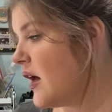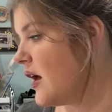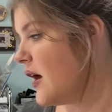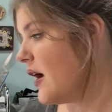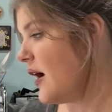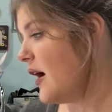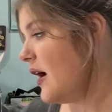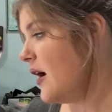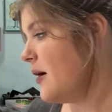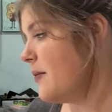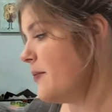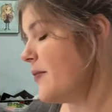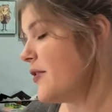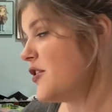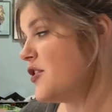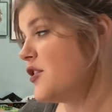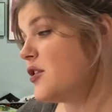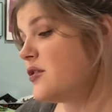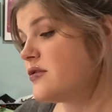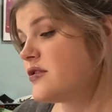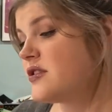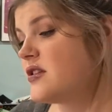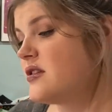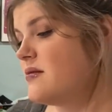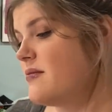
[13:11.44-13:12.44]
Um, but
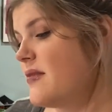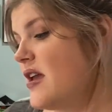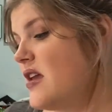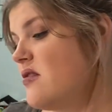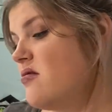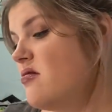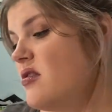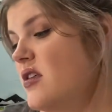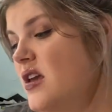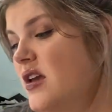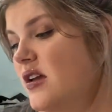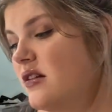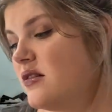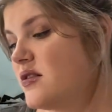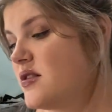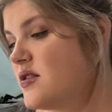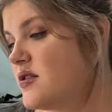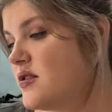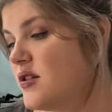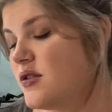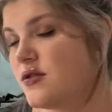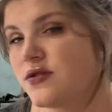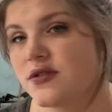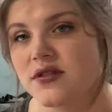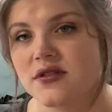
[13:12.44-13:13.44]
those are the main things.
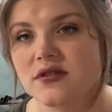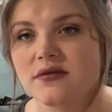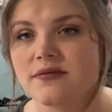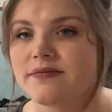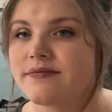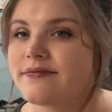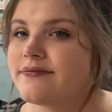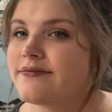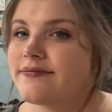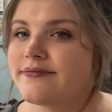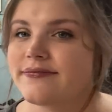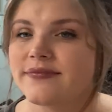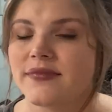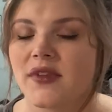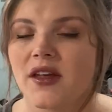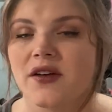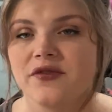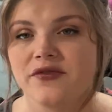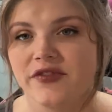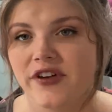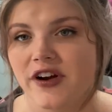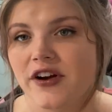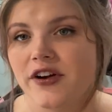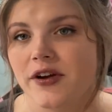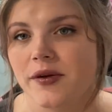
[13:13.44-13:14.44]
Those
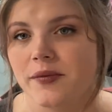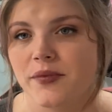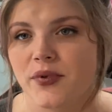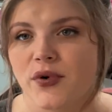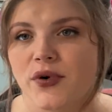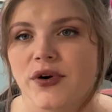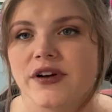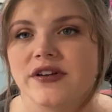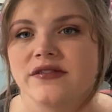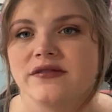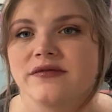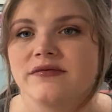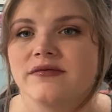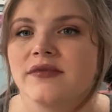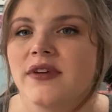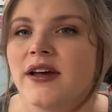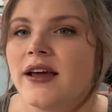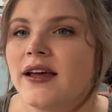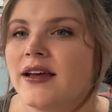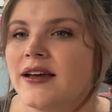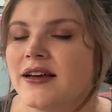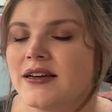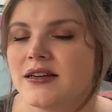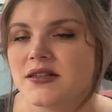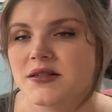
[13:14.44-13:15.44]
very important,
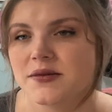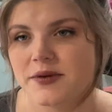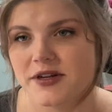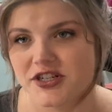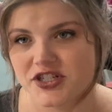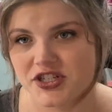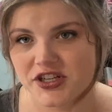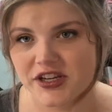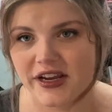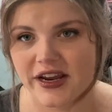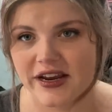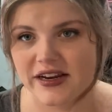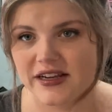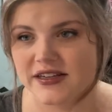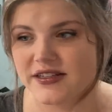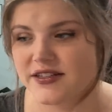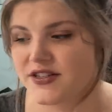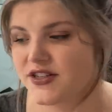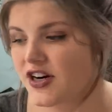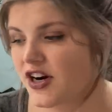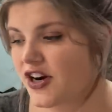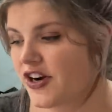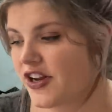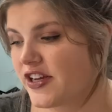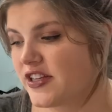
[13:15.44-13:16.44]
especially getting
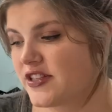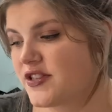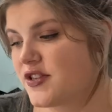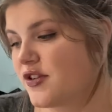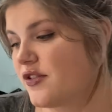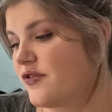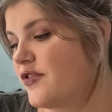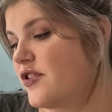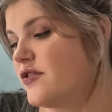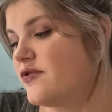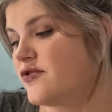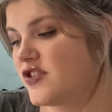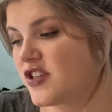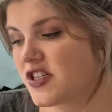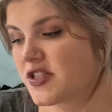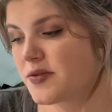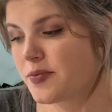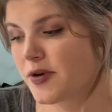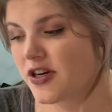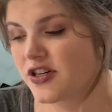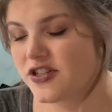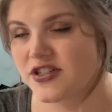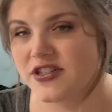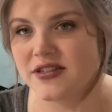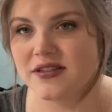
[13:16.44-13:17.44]
started. So if you just
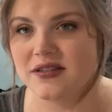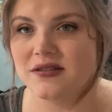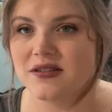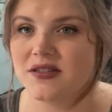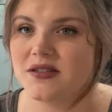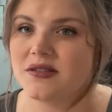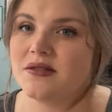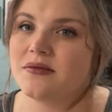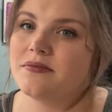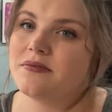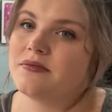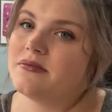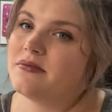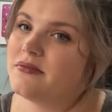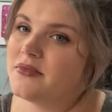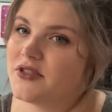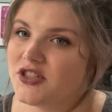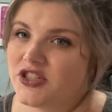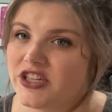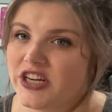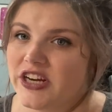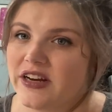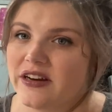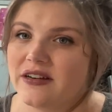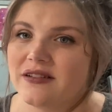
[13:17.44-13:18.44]
purchased this
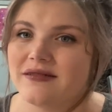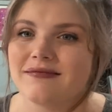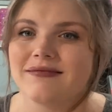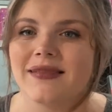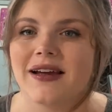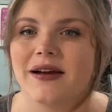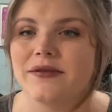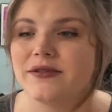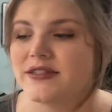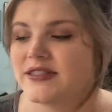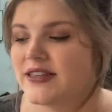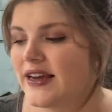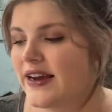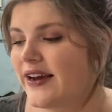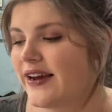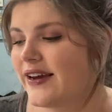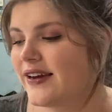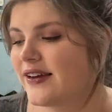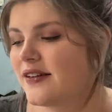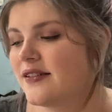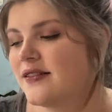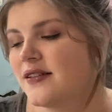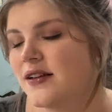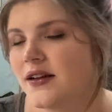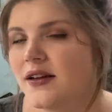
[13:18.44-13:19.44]
machine, I would
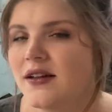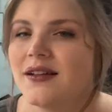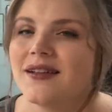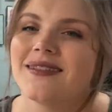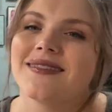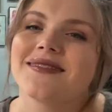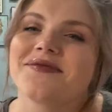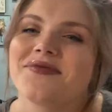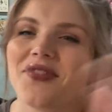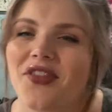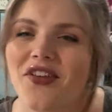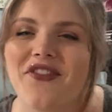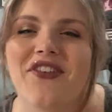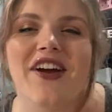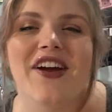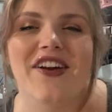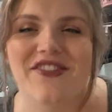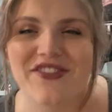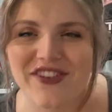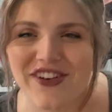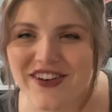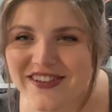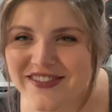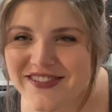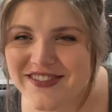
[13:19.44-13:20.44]
say the very
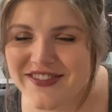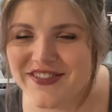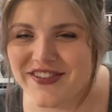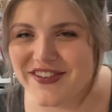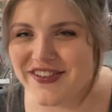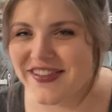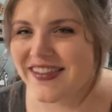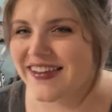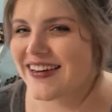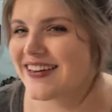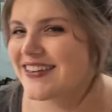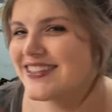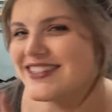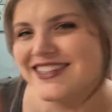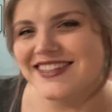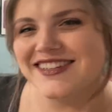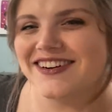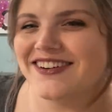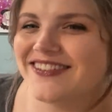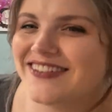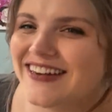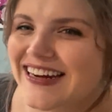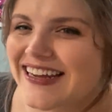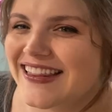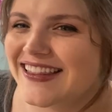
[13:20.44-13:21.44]
first few things. You
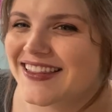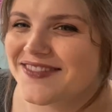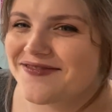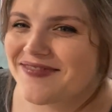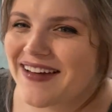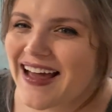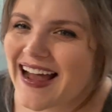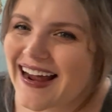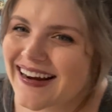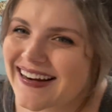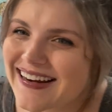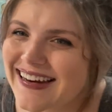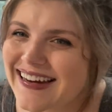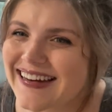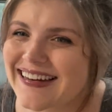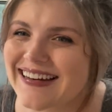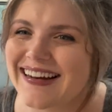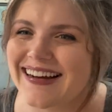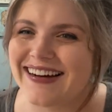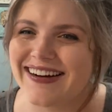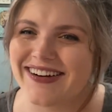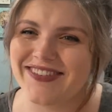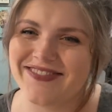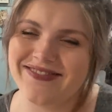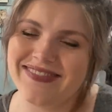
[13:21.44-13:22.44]
don't need the magnet,
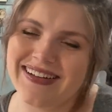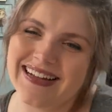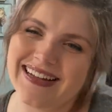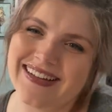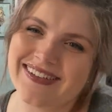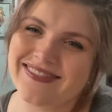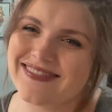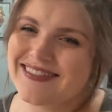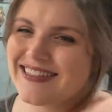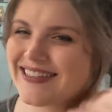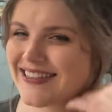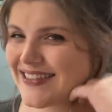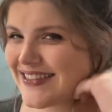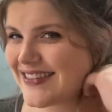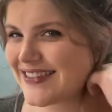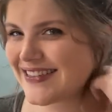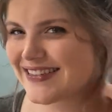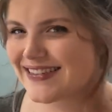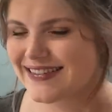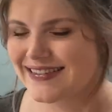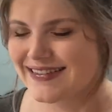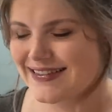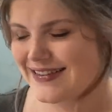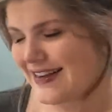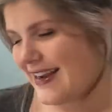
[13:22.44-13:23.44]
um,
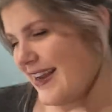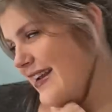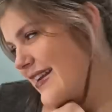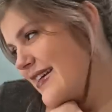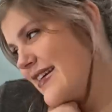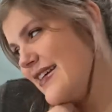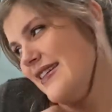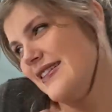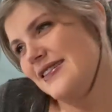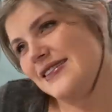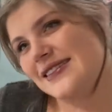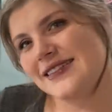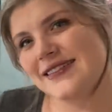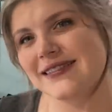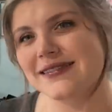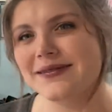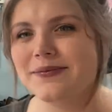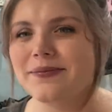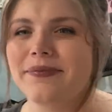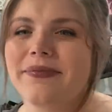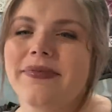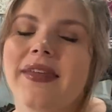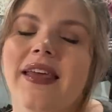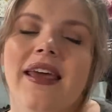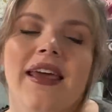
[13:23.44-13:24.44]
just saying
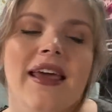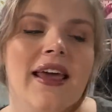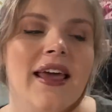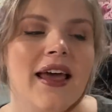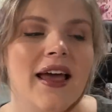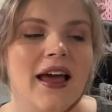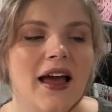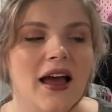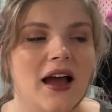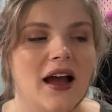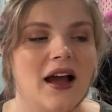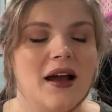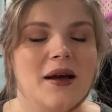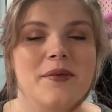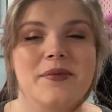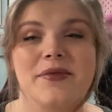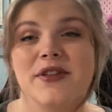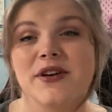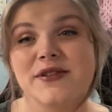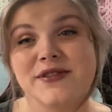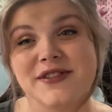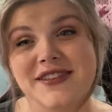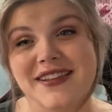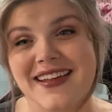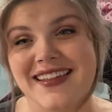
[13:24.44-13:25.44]
it. Um,
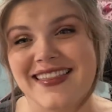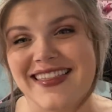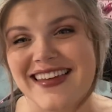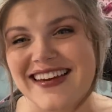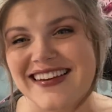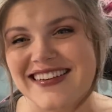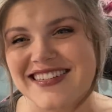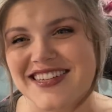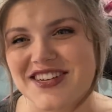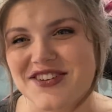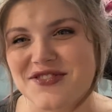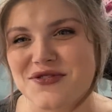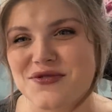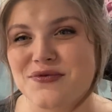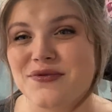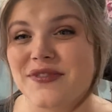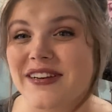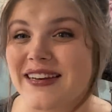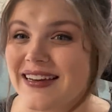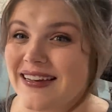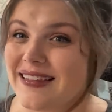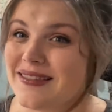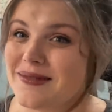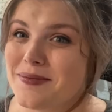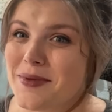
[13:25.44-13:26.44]
those are the things you would
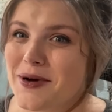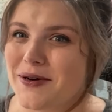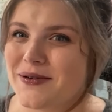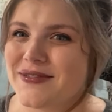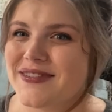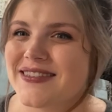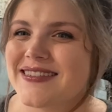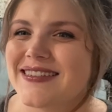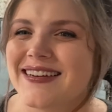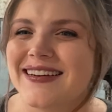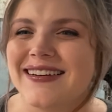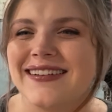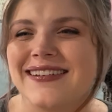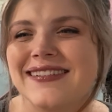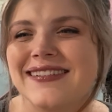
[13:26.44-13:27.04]
need the most.